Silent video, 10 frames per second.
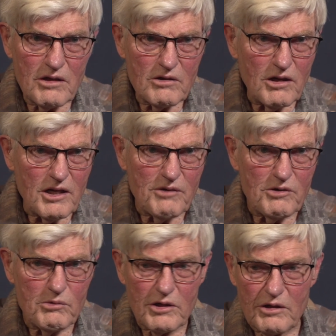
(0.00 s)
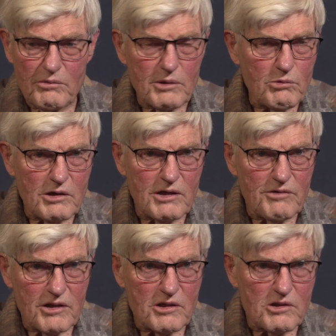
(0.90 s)
not everywhere, but
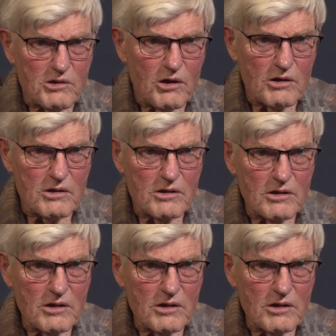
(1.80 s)
wherever there's salt,